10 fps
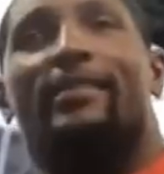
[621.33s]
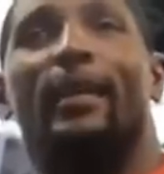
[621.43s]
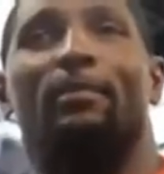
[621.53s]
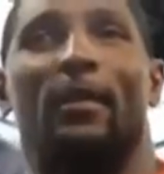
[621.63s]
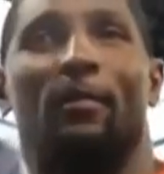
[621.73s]
I
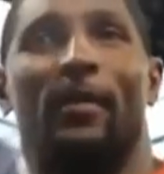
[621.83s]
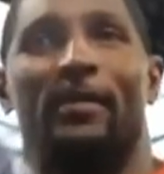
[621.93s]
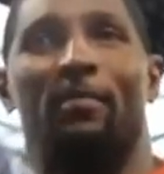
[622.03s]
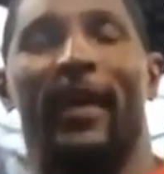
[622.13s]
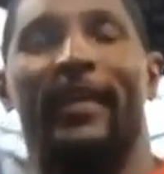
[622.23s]
stepped up
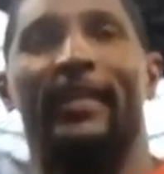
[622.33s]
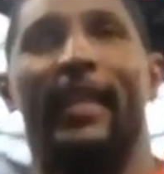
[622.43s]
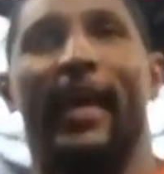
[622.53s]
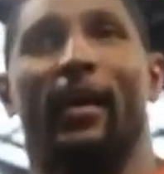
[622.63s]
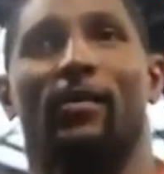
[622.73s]
as the man
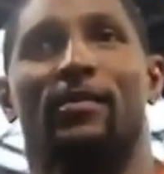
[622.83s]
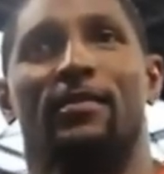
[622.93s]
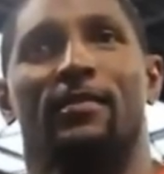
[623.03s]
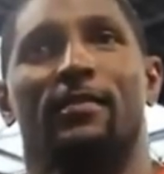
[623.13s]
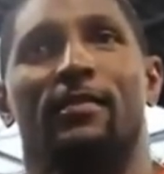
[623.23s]
in the
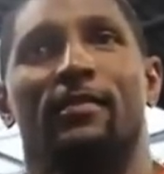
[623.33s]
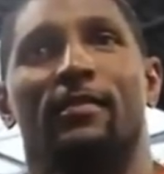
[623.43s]
house.